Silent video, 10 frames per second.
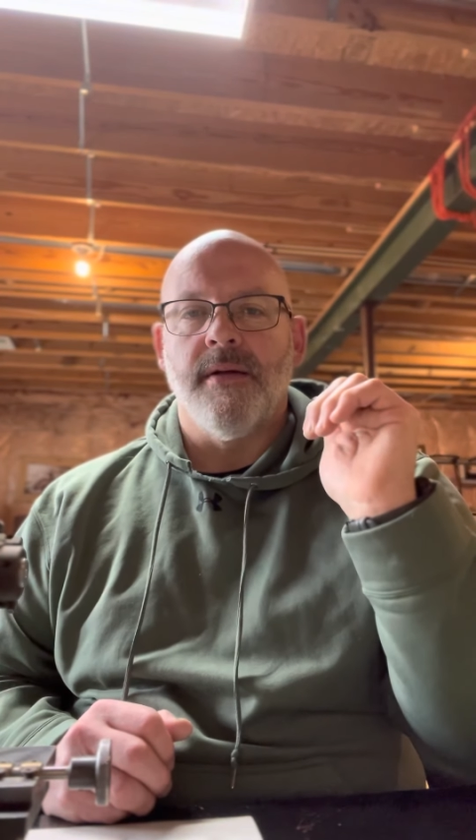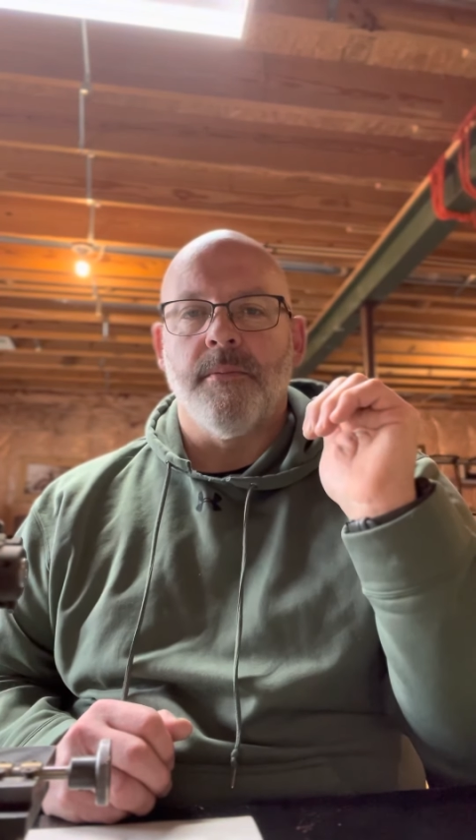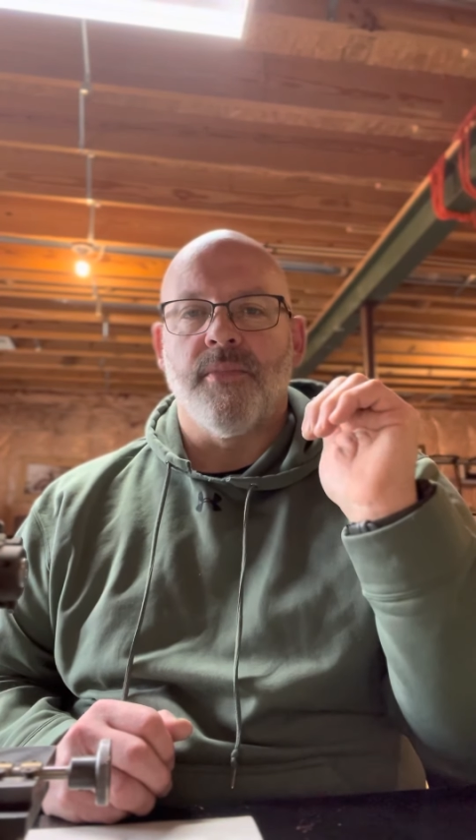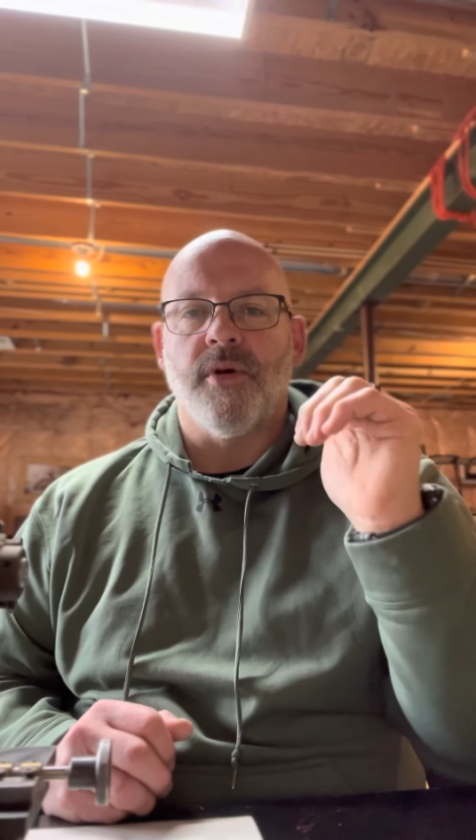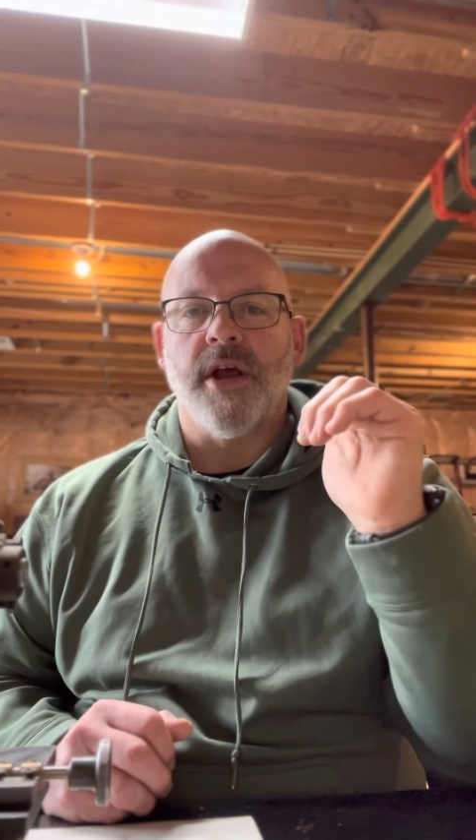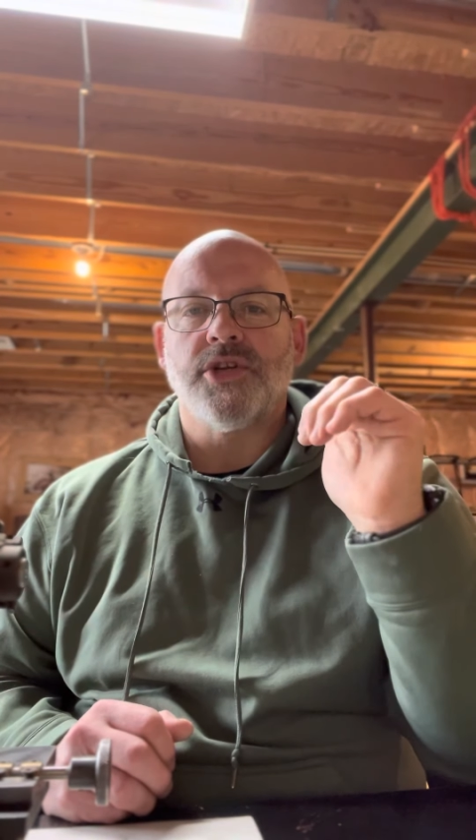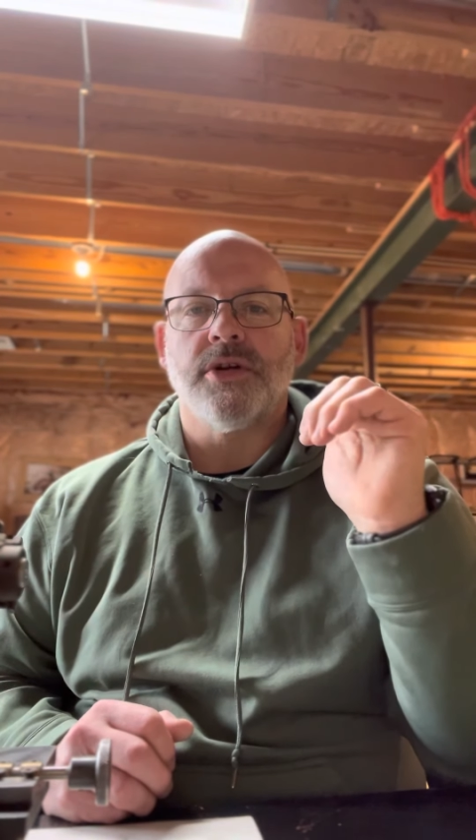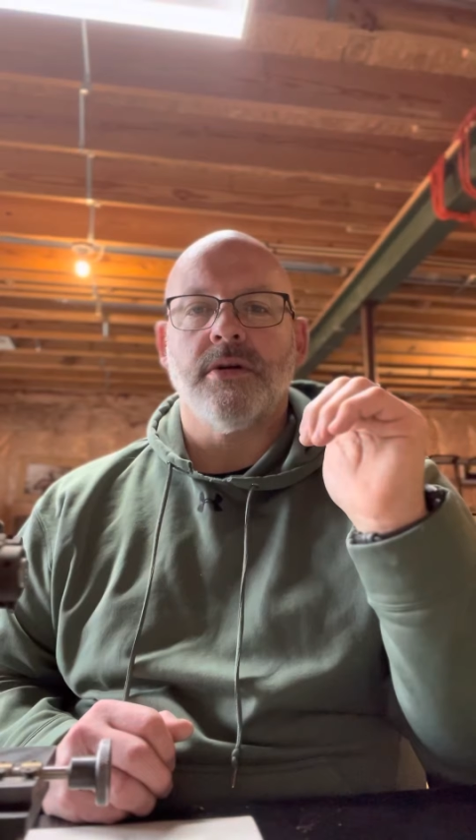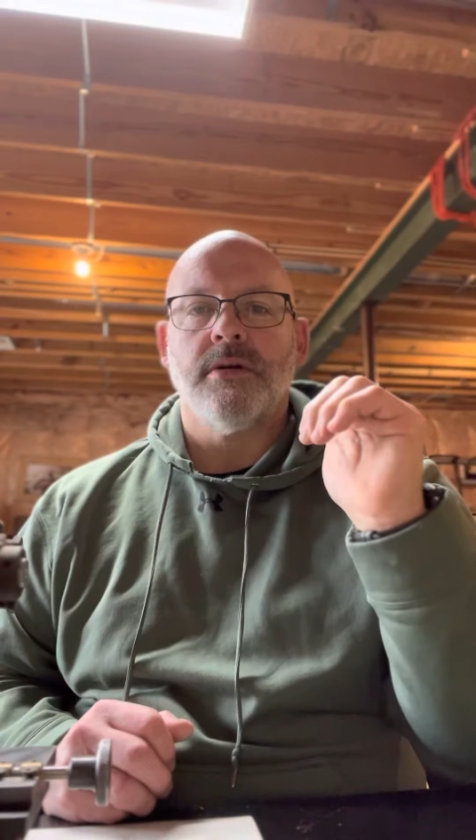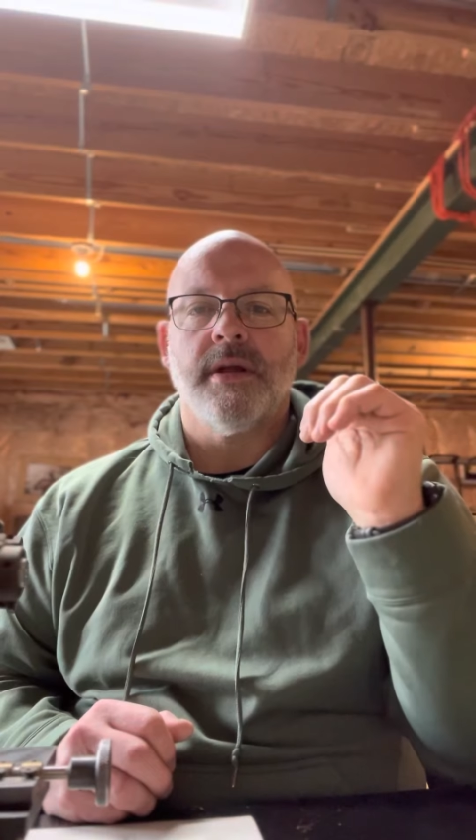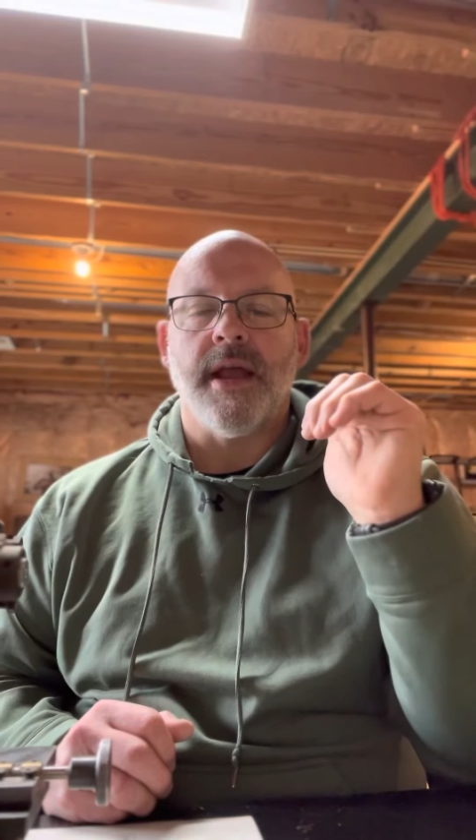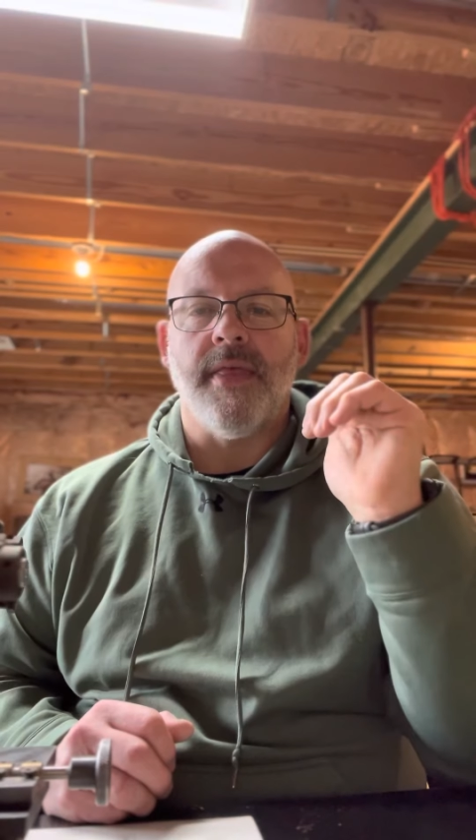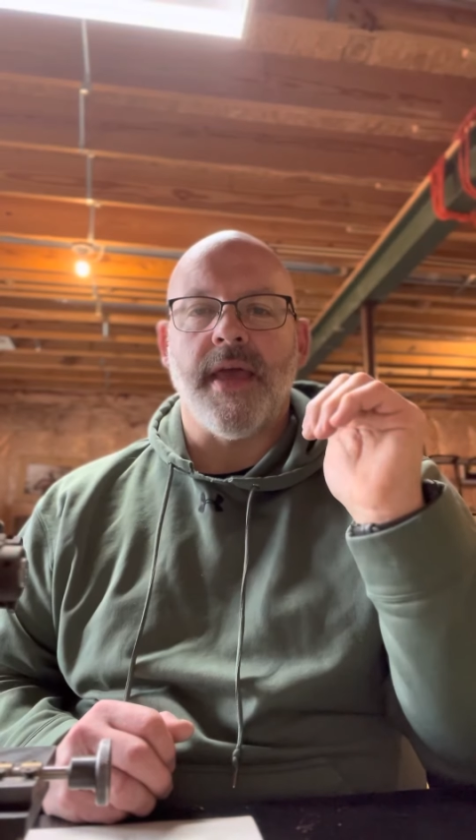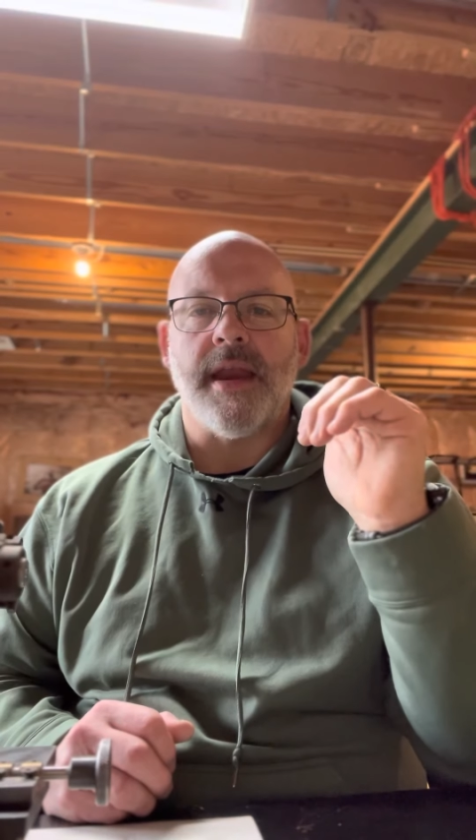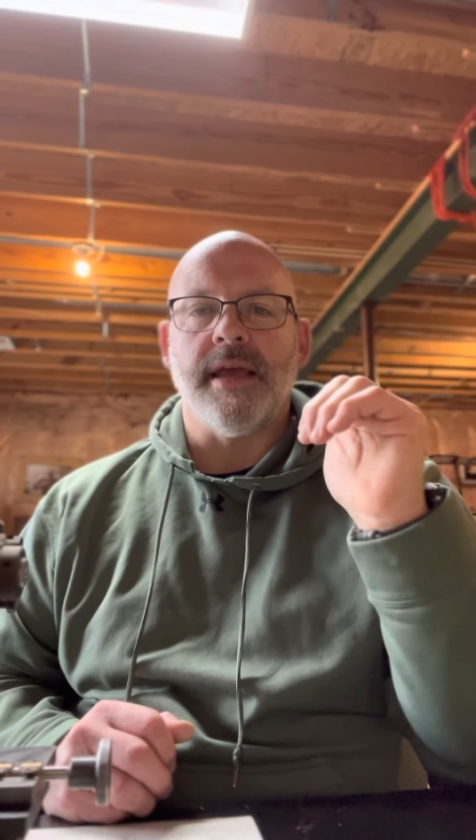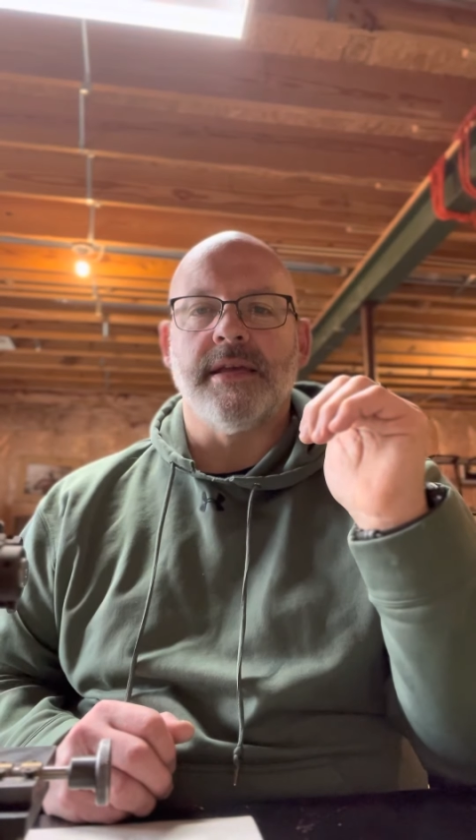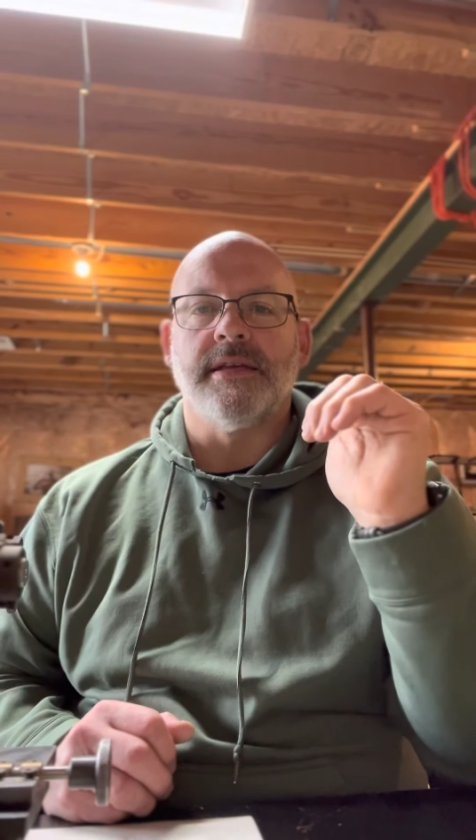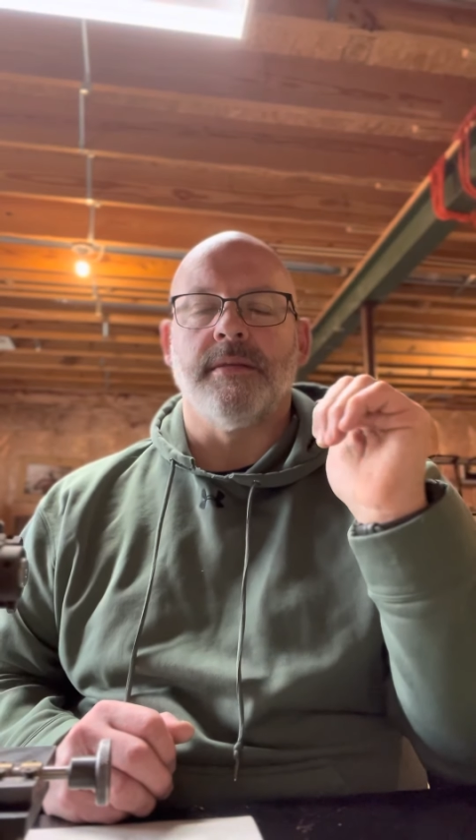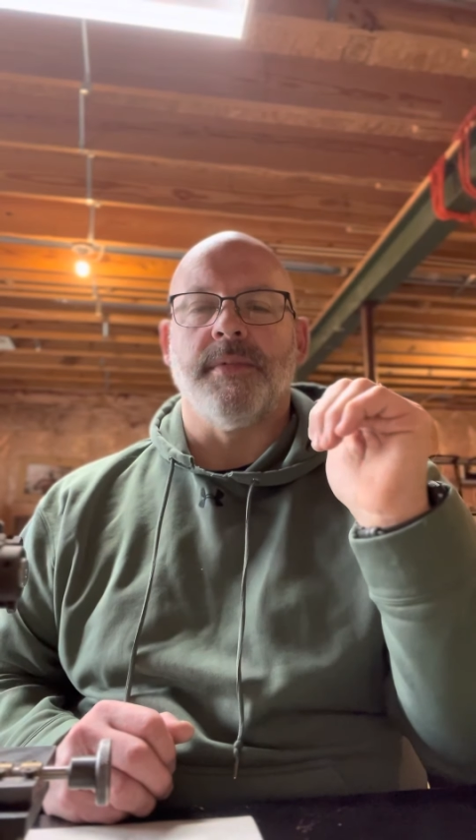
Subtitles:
pressure and that hiss at the